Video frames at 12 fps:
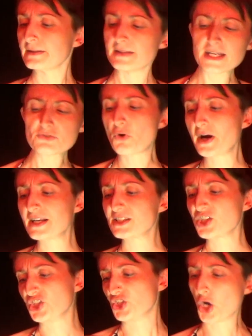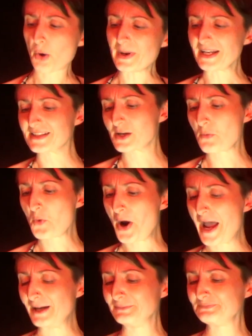These riders are going
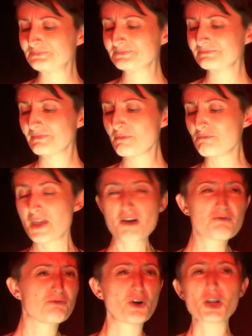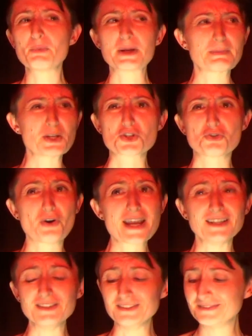somewhere. They're following the
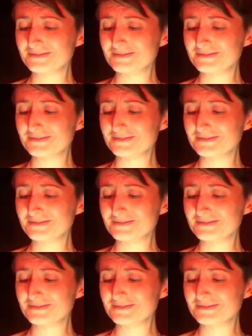trail.